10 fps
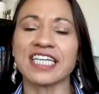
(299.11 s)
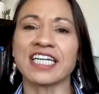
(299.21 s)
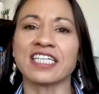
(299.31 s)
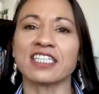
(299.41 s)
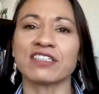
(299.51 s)

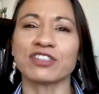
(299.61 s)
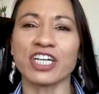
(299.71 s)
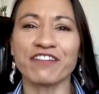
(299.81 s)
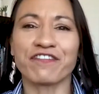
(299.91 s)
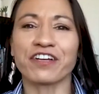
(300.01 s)
and
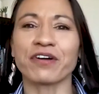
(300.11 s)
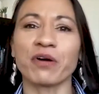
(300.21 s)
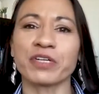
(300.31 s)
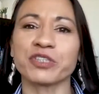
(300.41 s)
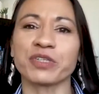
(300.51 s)
trying to figure out
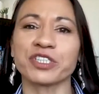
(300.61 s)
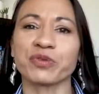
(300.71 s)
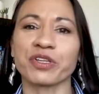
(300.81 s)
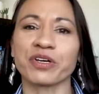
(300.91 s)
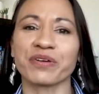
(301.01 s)
which ones
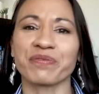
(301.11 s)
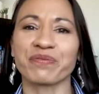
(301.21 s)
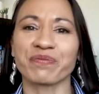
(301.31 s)
were the